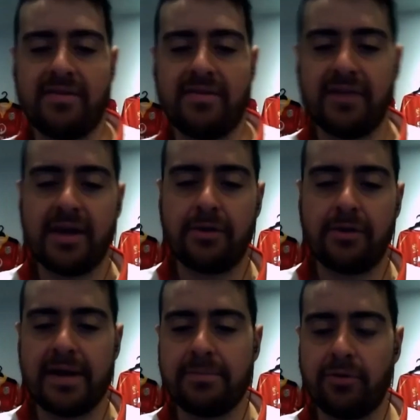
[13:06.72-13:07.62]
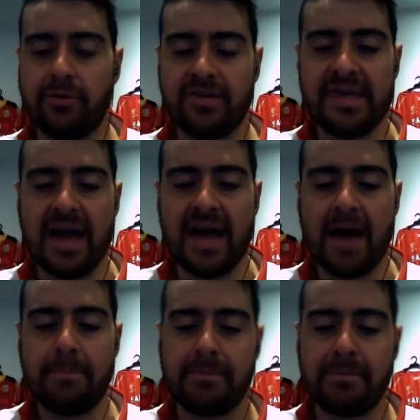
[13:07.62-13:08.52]
definitely agree, Brooksy.
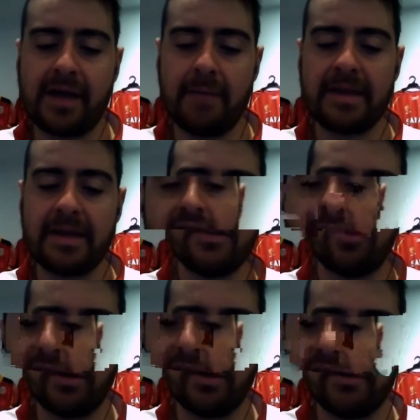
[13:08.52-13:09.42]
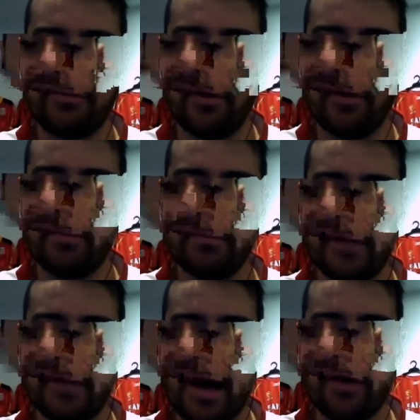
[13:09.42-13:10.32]
Um, coming into it from
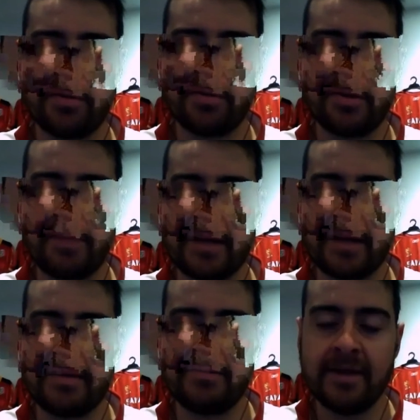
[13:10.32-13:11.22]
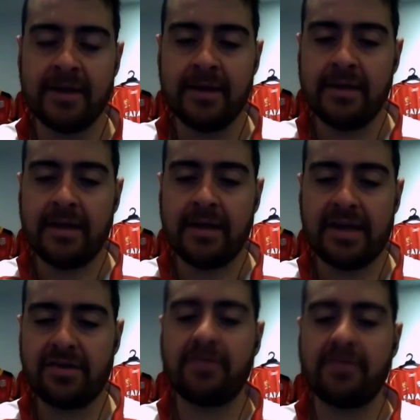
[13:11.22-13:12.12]
Carl's perspective,
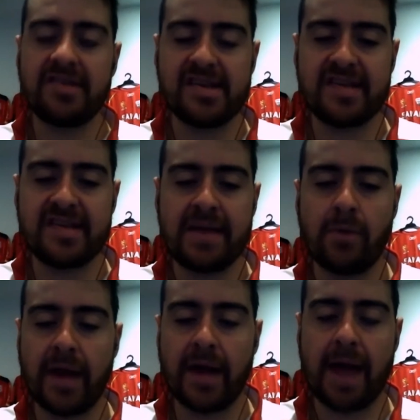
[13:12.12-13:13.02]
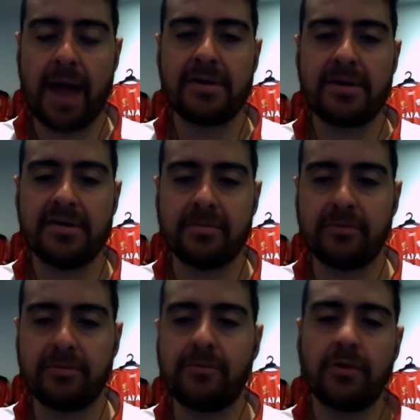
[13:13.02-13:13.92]
he's obviously seen what happened
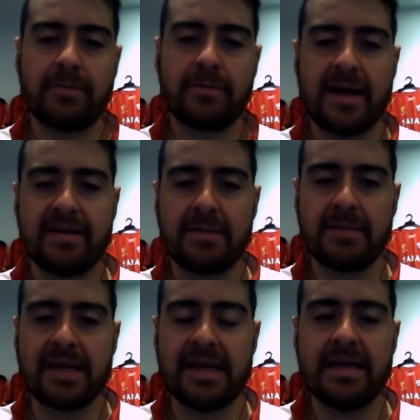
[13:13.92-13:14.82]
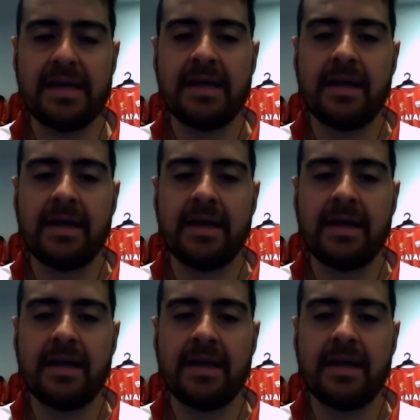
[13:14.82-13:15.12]
before the pandemic hit.